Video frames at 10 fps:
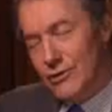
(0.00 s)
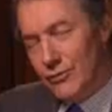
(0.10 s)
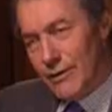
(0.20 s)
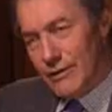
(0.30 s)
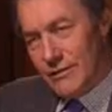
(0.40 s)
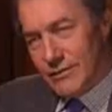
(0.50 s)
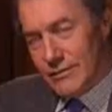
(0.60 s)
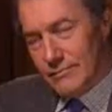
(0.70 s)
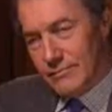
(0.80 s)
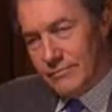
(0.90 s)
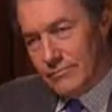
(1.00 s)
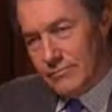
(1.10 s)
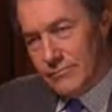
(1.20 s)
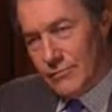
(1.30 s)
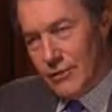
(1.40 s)
in this race?
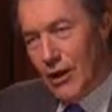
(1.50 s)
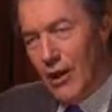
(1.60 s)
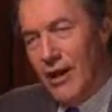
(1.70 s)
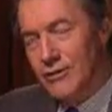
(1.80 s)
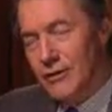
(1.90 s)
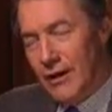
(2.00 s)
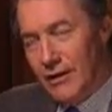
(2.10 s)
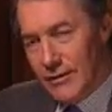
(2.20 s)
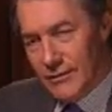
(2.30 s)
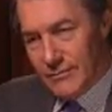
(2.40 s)
Are you glad you got